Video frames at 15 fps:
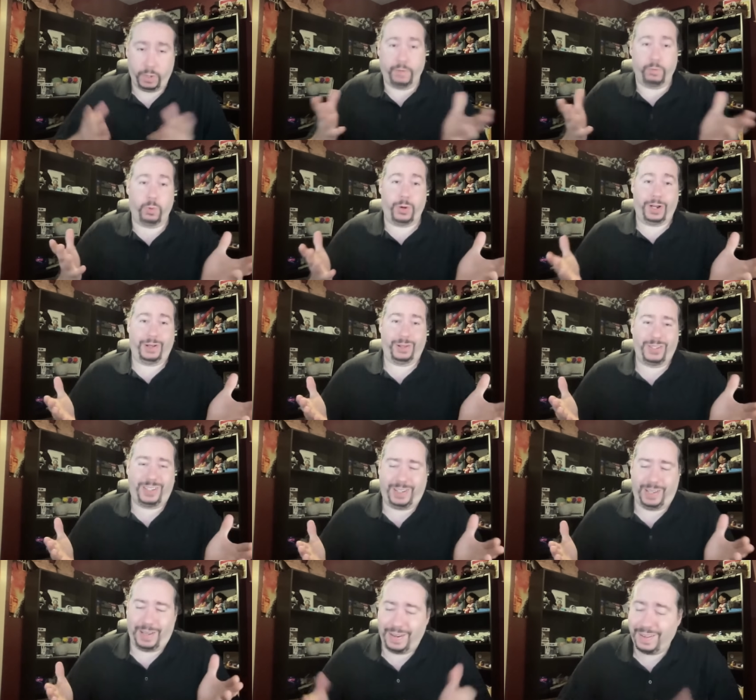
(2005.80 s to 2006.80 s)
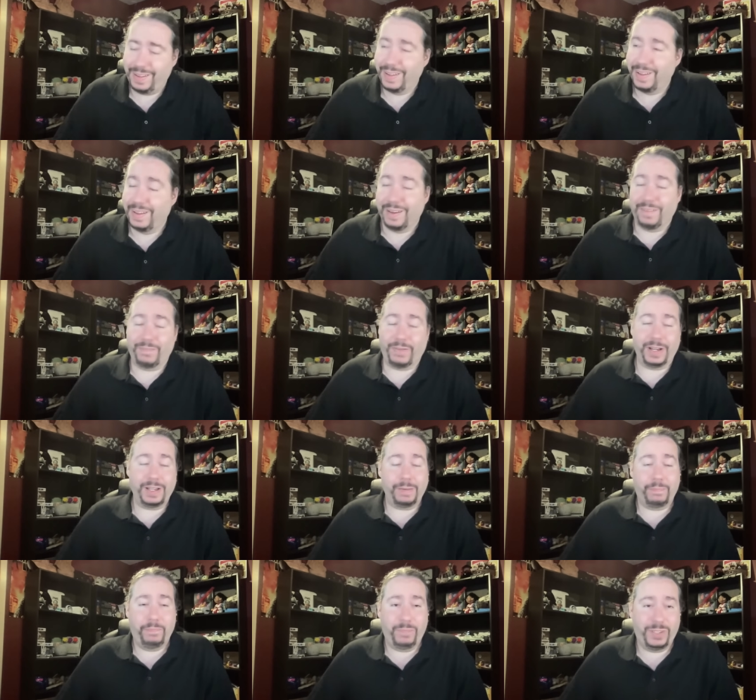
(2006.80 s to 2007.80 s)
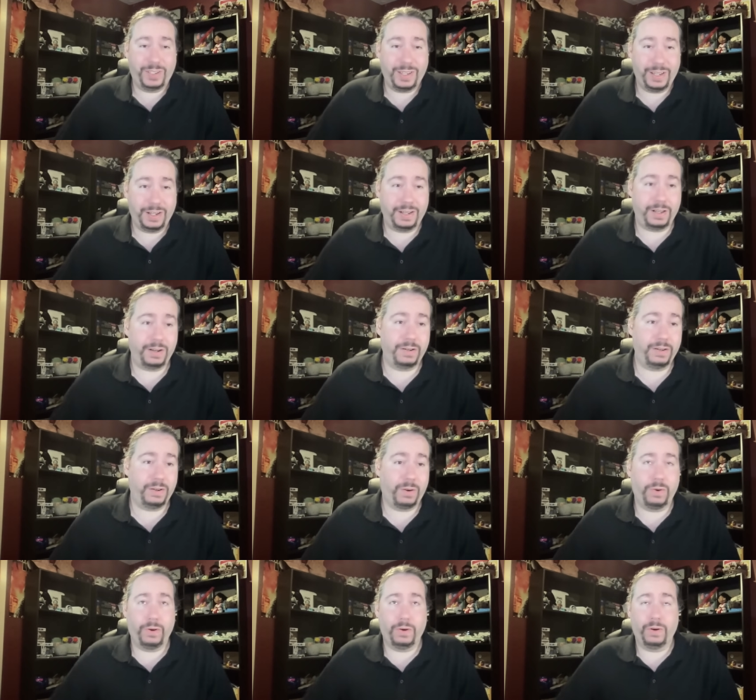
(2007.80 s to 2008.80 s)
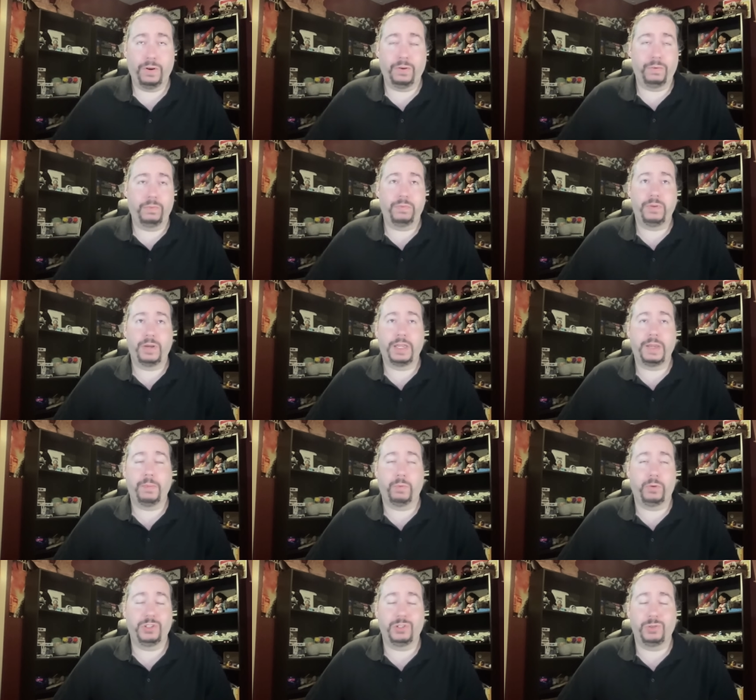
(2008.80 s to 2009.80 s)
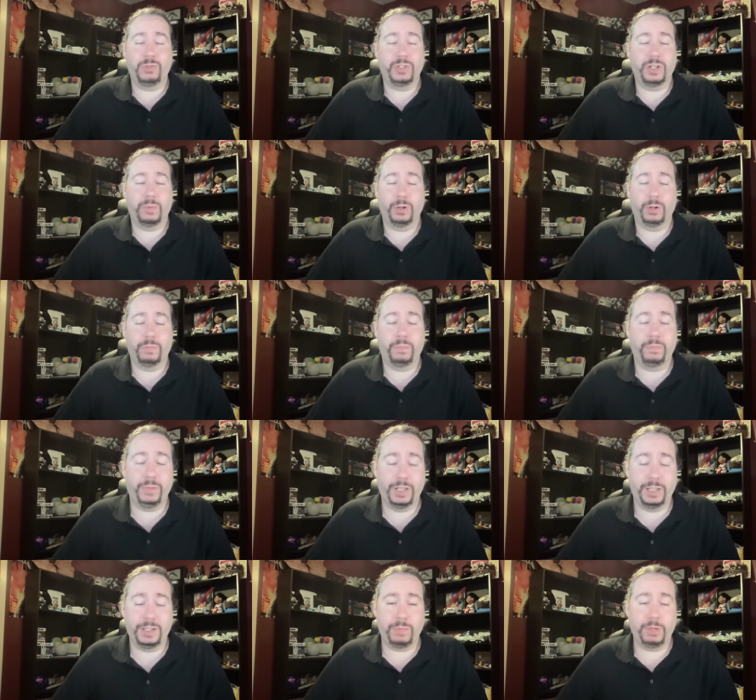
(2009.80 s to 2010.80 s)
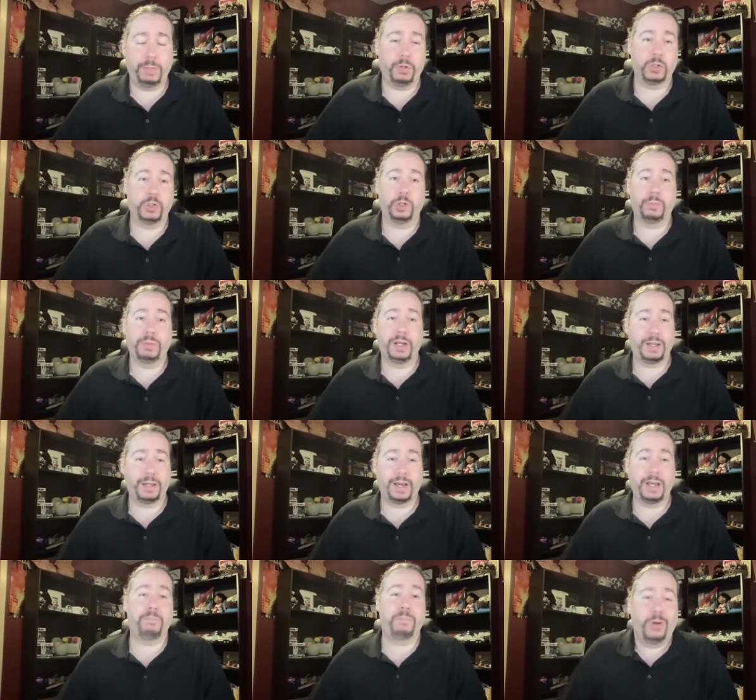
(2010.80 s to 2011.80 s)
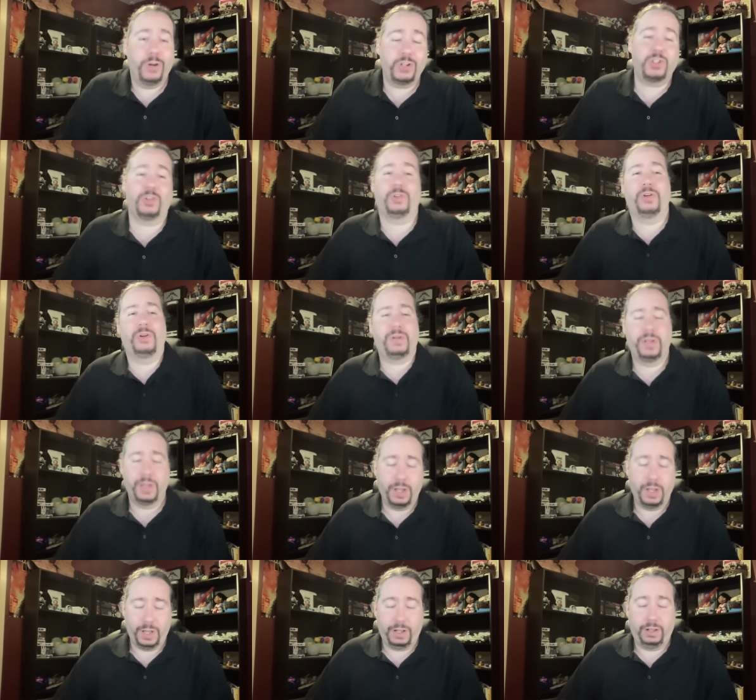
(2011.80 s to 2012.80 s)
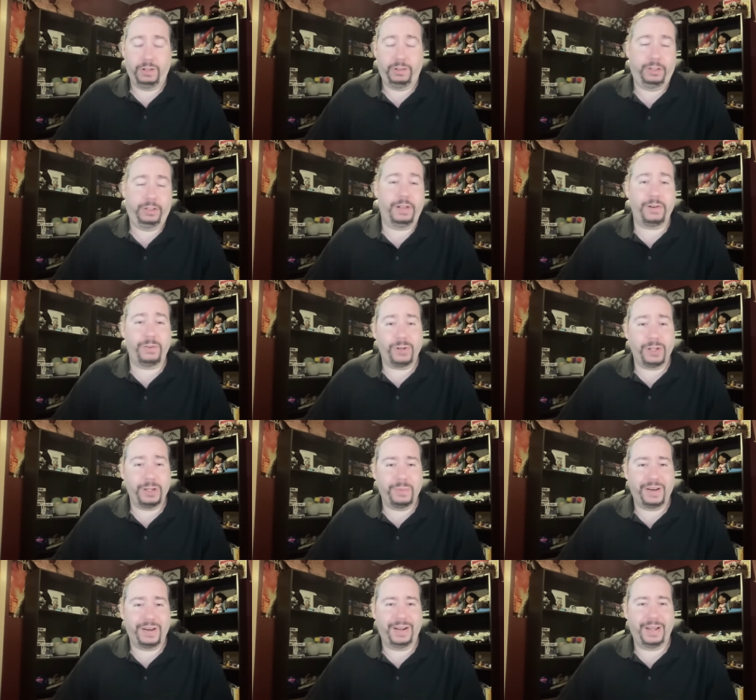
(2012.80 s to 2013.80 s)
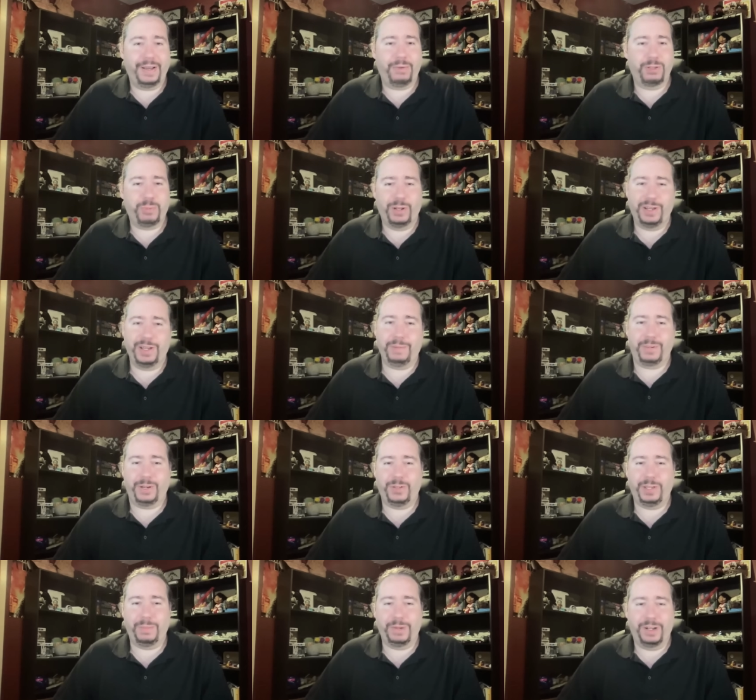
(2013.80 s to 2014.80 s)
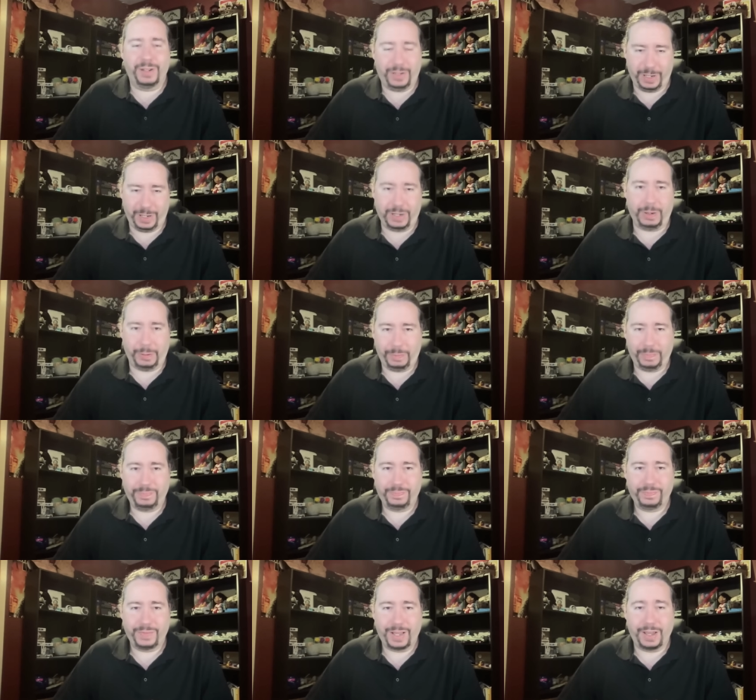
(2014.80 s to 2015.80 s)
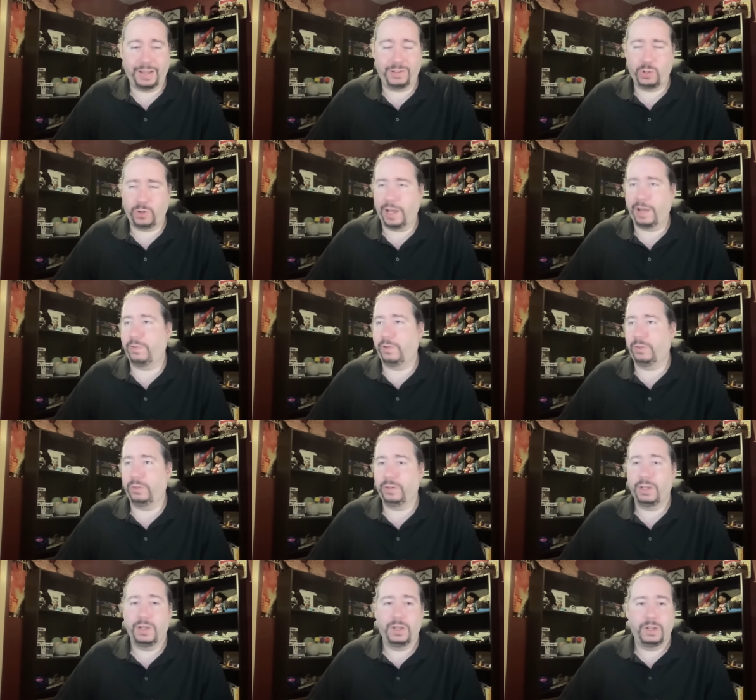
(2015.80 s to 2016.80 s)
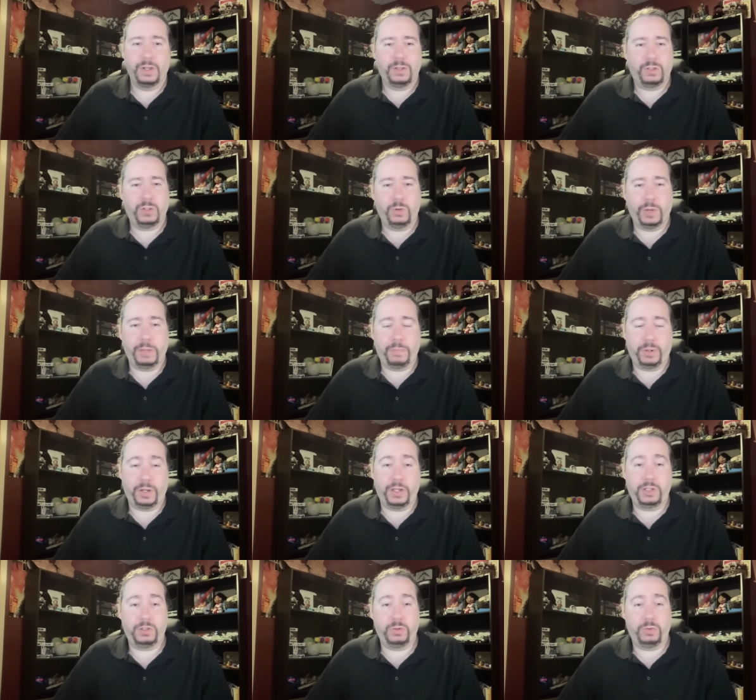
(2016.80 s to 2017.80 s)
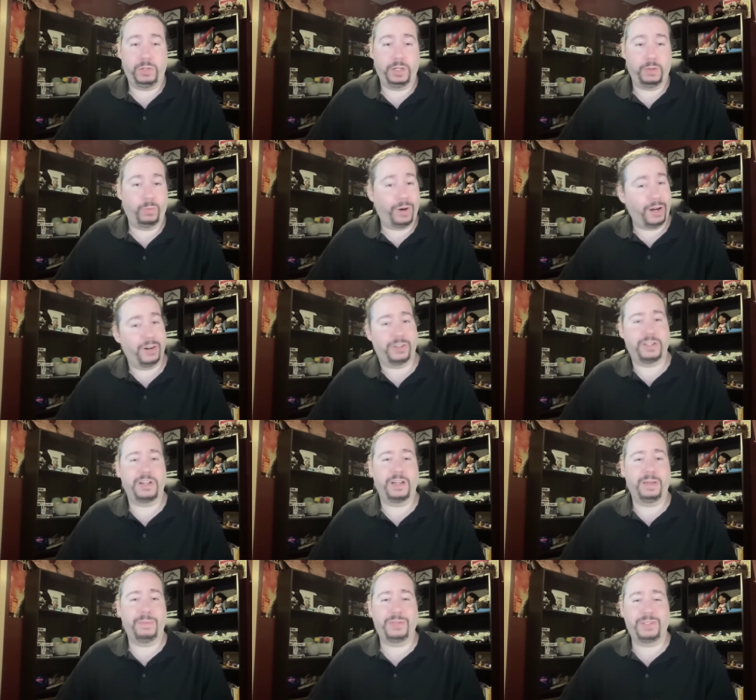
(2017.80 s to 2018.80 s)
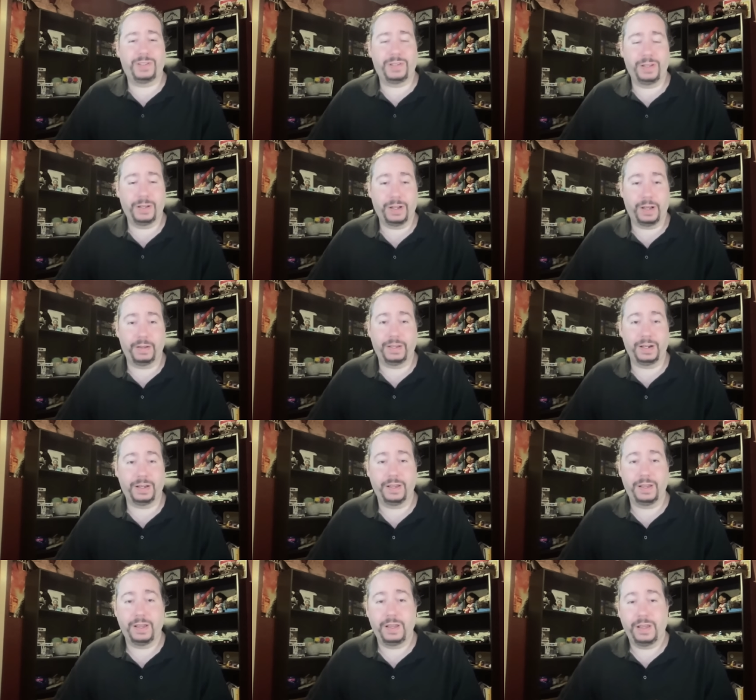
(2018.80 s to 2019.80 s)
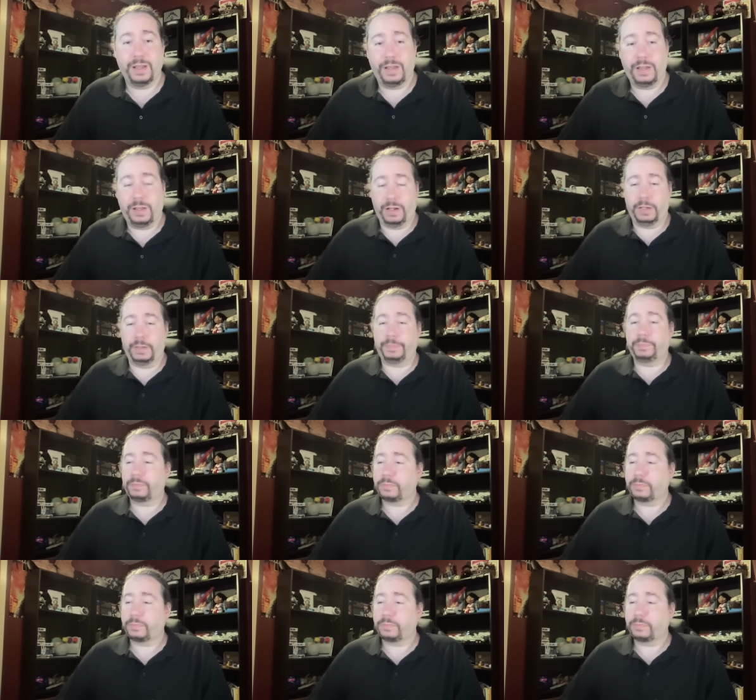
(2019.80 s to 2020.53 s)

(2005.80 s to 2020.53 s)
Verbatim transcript: everyone else did via CNN or I can't remember which news network. Just sent me the push alert, but I got a push alert literally while I was playing Pokemon Go. I had traveled to a place to get water types. Uh, got it, you know,